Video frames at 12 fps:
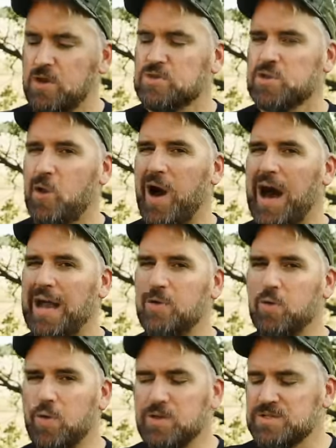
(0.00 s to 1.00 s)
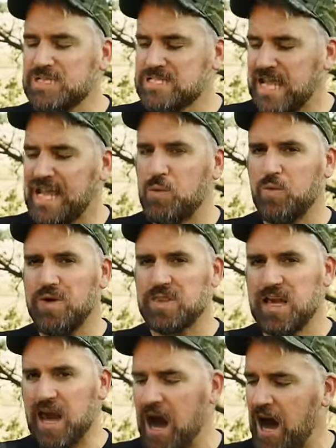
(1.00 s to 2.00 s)
so I will say
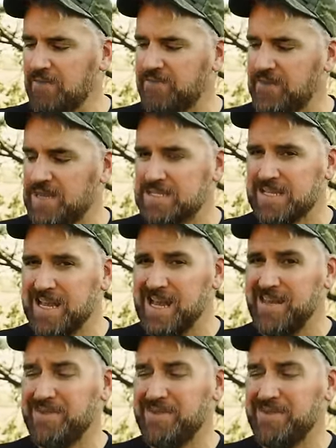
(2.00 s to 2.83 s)
with confidence